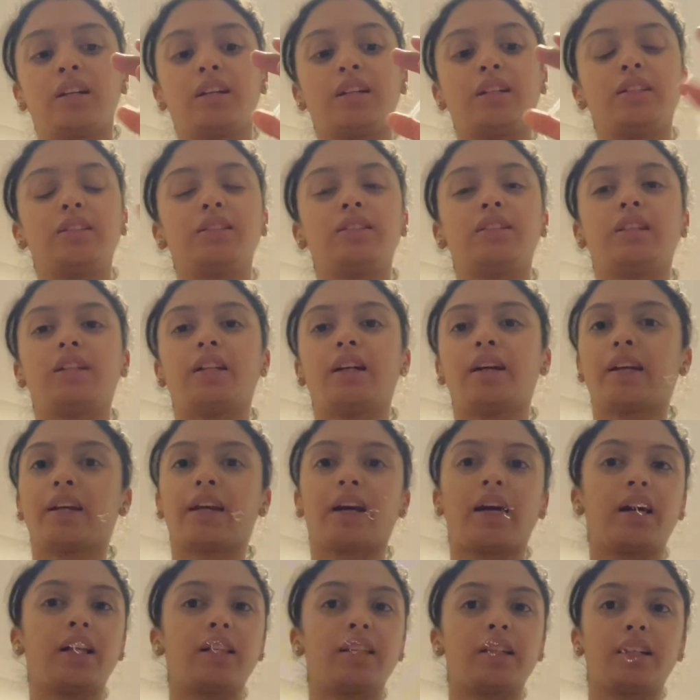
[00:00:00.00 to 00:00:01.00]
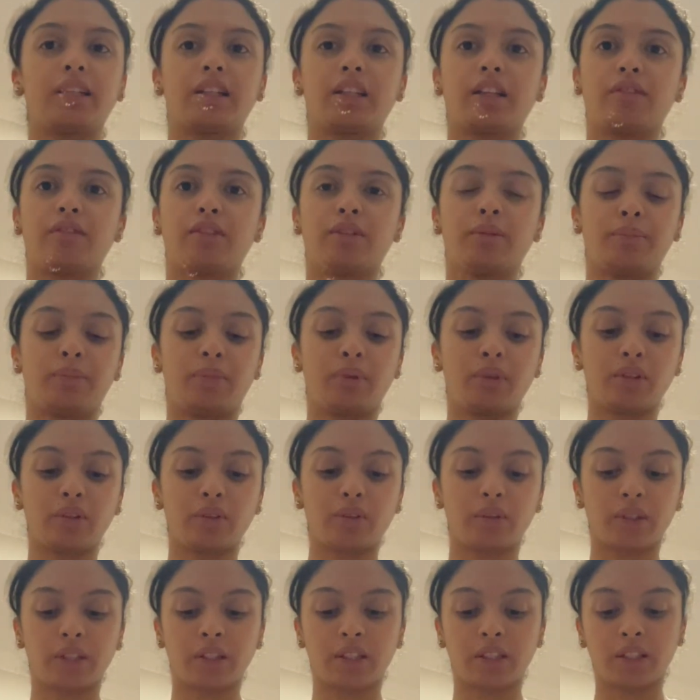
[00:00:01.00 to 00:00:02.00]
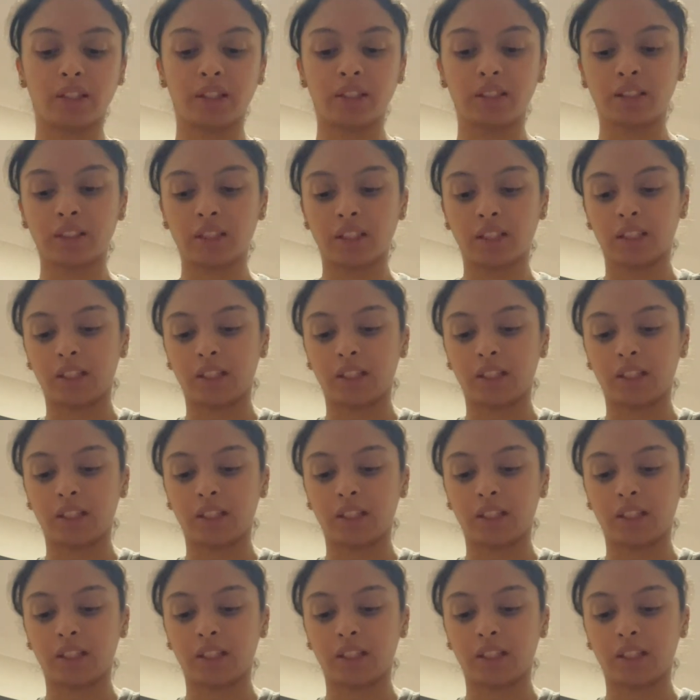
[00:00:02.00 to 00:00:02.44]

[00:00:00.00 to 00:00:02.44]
until I get like even more orders,